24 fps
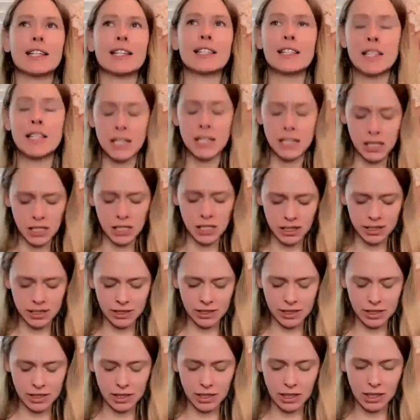I teach
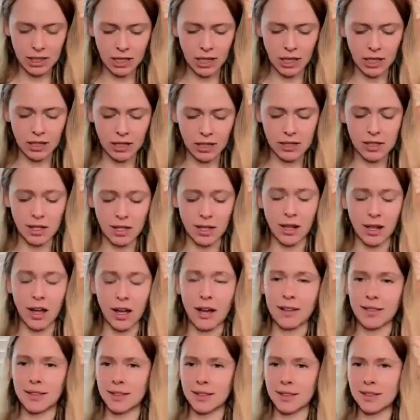this to clients a
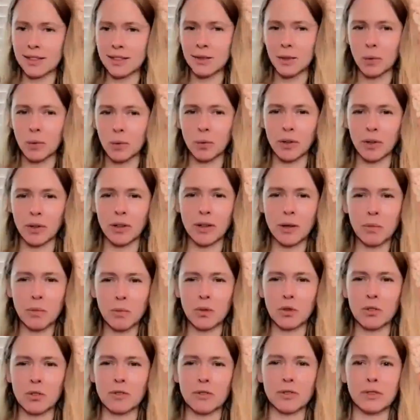lot, and this is a really
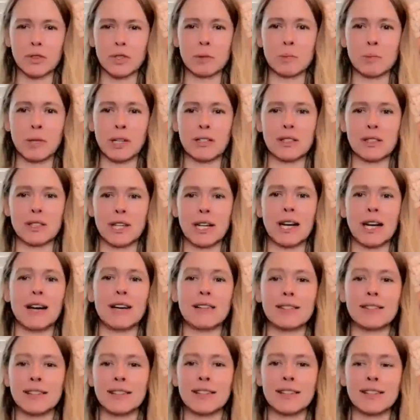beautiful space to
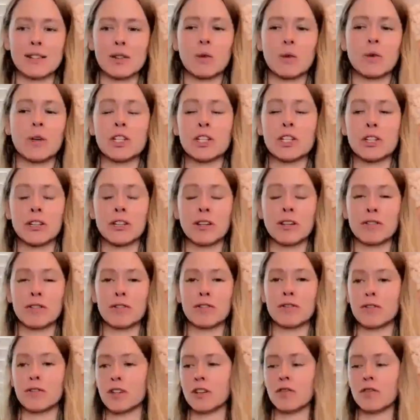ask this question
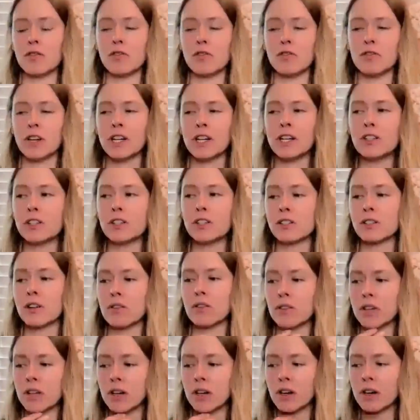if you find
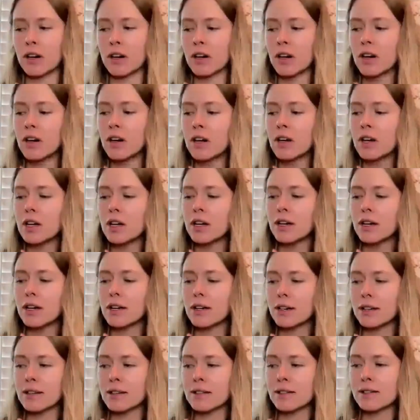yourself here,
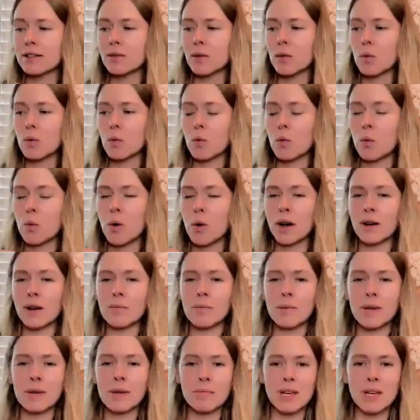is what
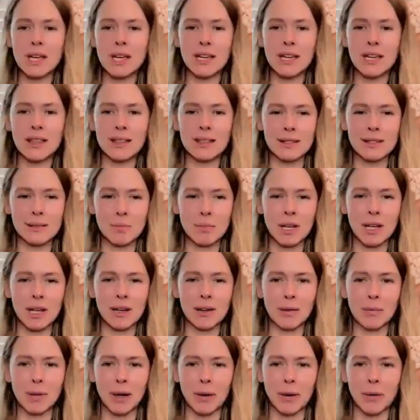am I making this
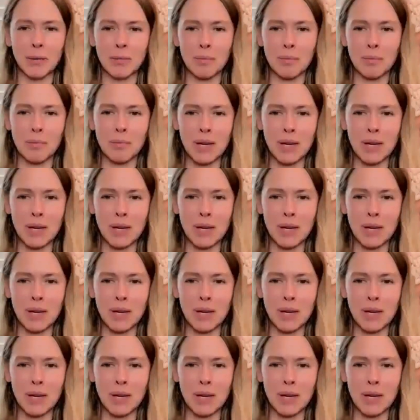mean about